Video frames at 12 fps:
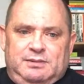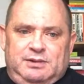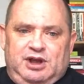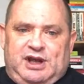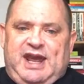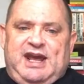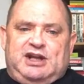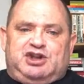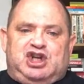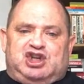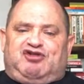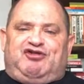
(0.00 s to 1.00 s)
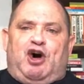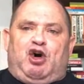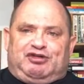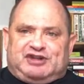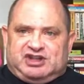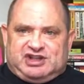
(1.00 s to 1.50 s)
You can't just
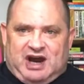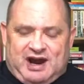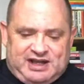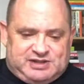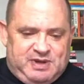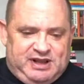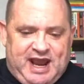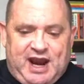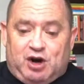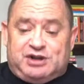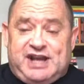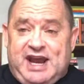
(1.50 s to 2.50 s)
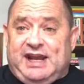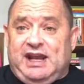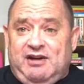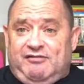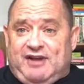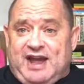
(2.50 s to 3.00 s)
fault the Thais. I mean, they are taking
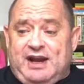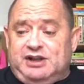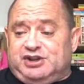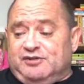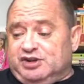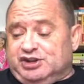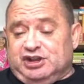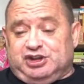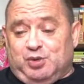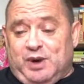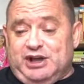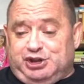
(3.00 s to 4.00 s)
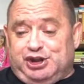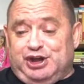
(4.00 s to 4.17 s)
advantage of a situation